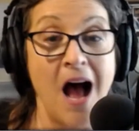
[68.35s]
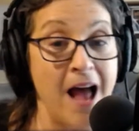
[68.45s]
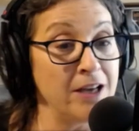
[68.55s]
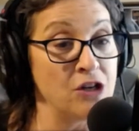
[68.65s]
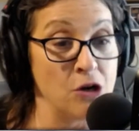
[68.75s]

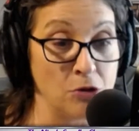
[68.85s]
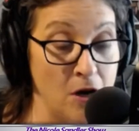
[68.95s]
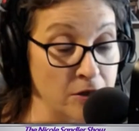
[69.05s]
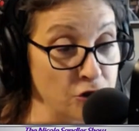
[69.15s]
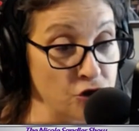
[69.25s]
I can no
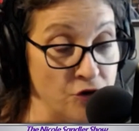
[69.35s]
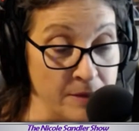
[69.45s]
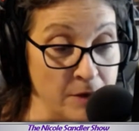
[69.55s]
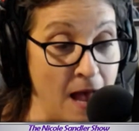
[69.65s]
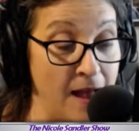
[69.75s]
longer
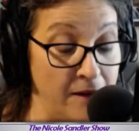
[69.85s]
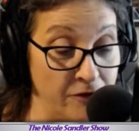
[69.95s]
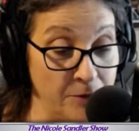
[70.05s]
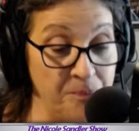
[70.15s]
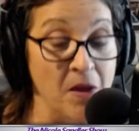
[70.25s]
stream
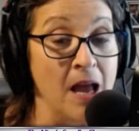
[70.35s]
live.